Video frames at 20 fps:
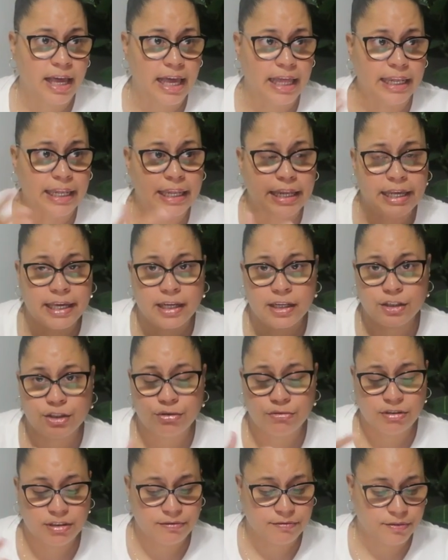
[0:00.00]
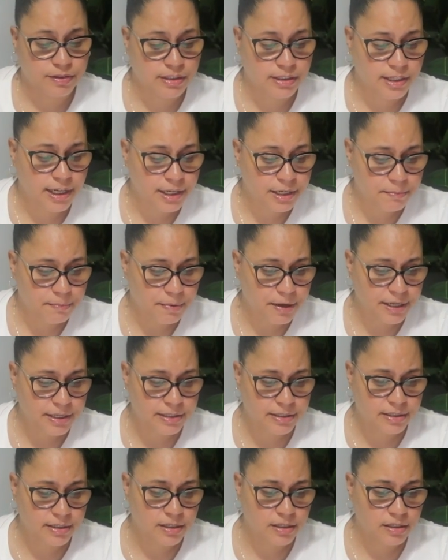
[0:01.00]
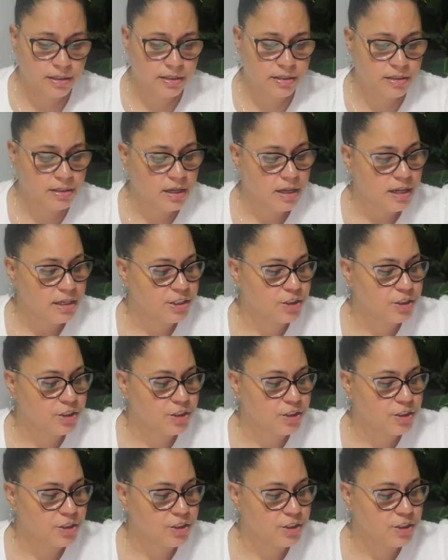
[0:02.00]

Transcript: and link to different databases